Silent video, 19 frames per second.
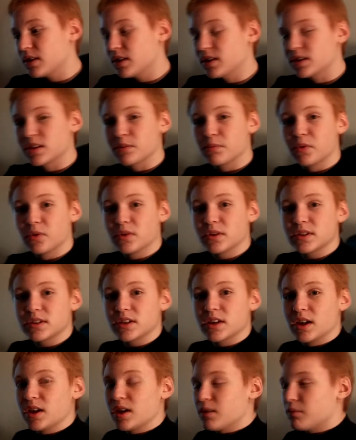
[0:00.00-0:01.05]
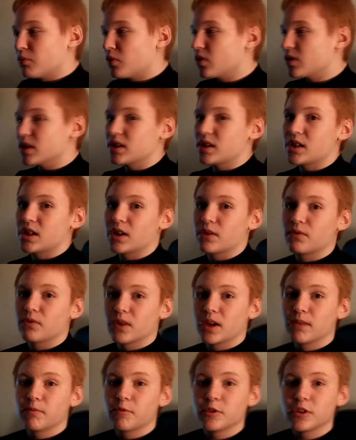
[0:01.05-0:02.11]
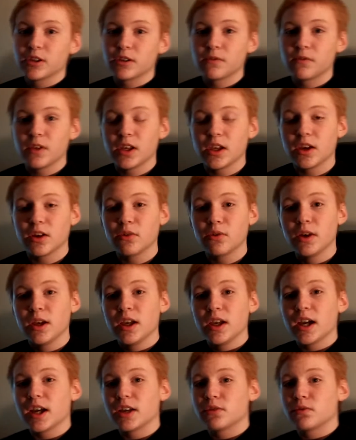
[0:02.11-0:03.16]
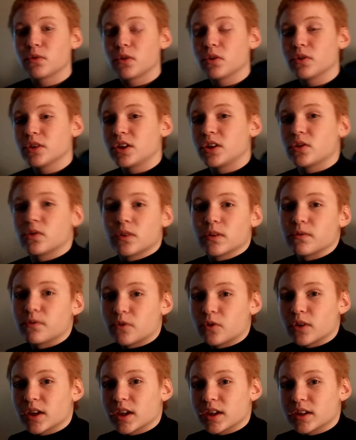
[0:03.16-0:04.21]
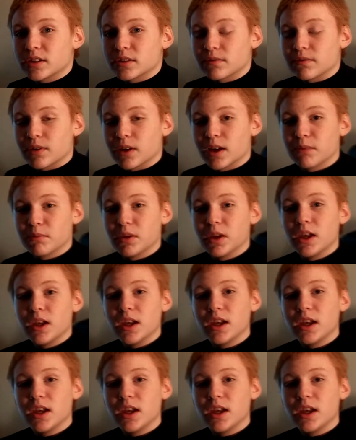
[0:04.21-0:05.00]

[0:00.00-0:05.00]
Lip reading: supports more than enough RAM for this video, as we're only doing 4 gigs of RAM,